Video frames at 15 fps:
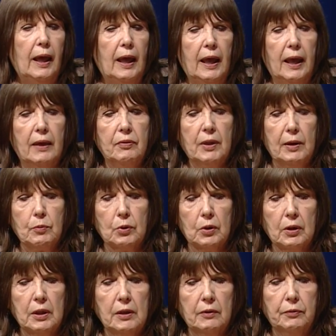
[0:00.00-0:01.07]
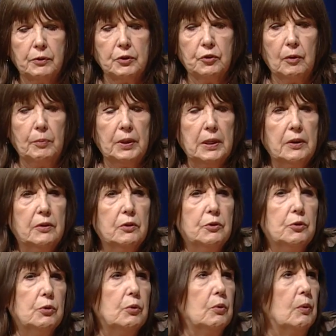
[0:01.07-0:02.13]
and they were looking for somebody to
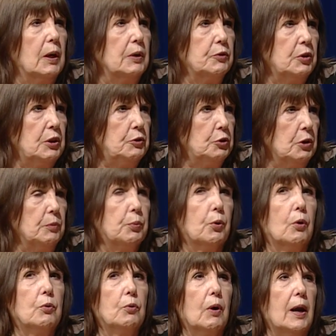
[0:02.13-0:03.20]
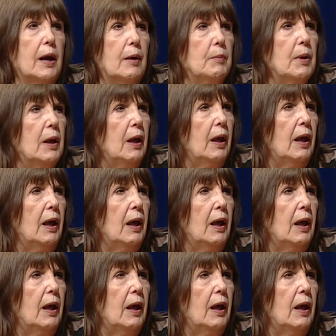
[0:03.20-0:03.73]
do a teaching program